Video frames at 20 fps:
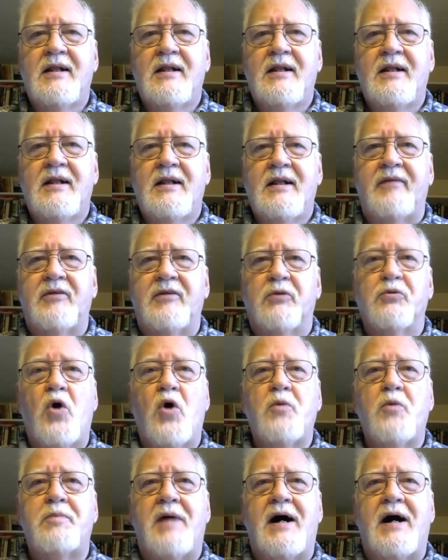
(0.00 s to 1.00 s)
and the
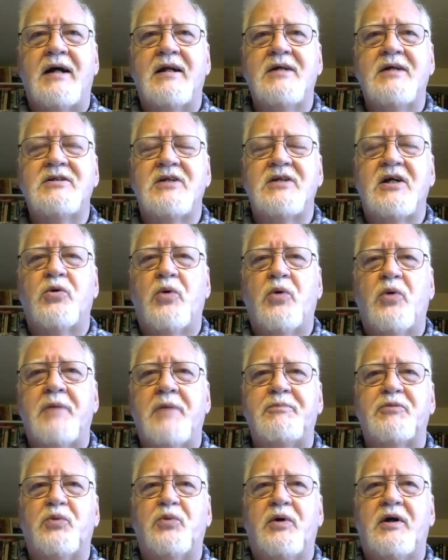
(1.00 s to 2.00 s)
robot is
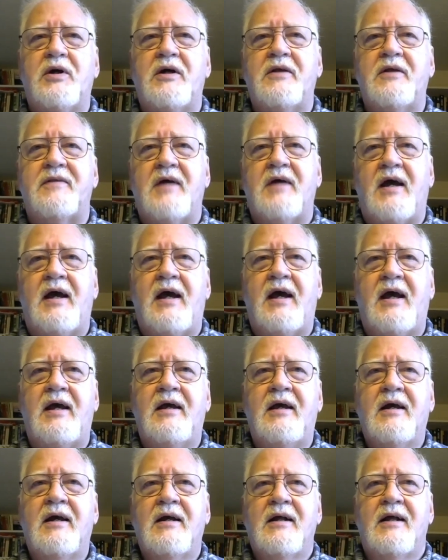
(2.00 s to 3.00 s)
equipped with
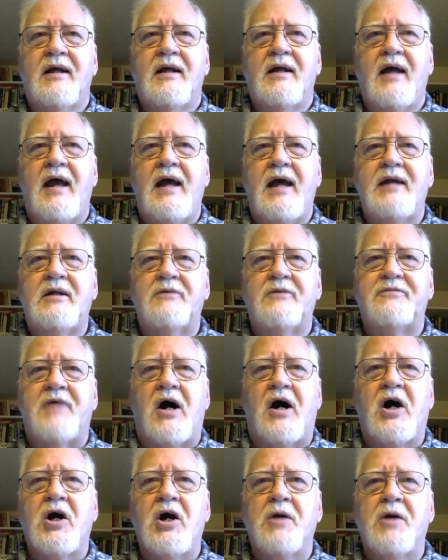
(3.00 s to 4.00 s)
a
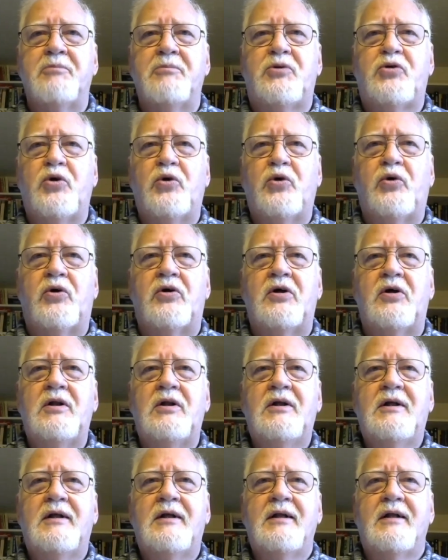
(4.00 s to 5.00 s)
end-of-arm tool
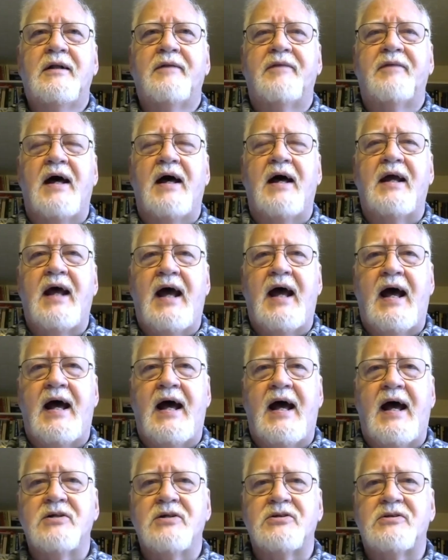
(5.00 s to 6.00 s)
that
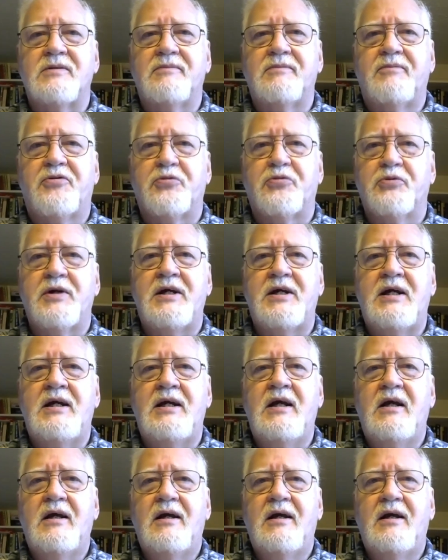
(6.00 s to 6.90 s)
has 3